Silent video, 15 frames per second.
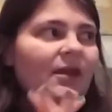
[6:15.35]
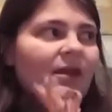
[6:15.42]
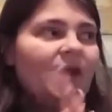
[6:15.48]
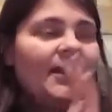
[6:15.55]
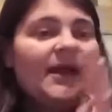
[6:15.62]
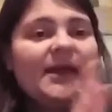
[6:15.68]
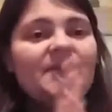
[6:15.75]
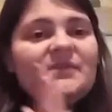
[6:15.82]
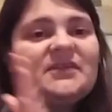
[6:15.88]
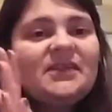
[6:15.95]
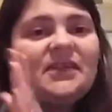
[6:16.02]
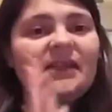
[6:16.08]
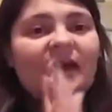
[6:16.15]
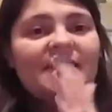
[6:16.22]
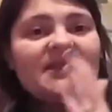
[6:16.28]
And I am
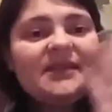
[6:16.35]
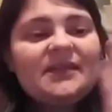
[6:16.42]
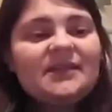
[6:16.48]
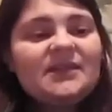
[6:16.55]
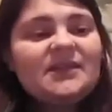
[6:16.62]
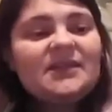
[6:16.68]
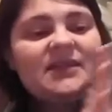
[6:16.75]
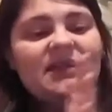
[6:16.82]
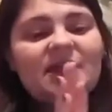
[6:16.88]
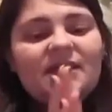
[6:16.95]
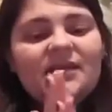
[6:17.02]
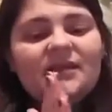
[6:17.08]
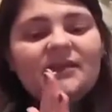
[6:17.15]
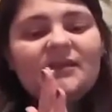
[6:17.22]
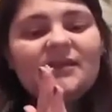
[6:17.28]
seeing that since
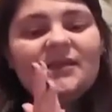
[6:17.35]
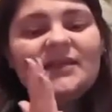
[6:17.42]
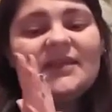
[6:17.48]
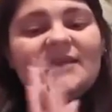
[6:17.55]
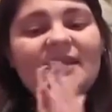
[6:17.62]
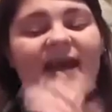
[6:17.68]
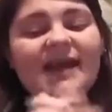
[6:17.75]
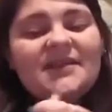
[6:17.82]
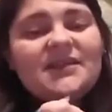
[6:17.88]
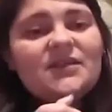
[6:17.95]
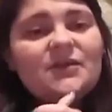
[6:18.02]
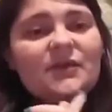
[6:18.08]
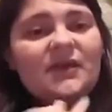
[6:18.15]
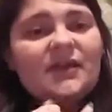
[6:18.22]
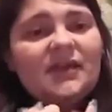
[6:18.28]
the since it has
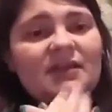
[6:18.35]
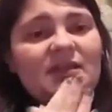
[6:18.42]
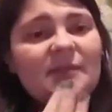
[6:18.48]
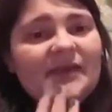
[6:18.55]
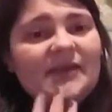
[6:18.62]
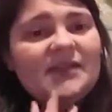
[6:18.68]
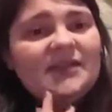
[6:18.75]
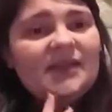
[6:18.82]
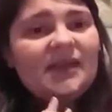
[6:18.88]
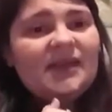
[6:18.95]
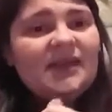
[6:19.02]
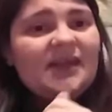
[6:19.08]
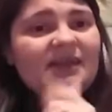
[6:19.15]
soaken into my skin,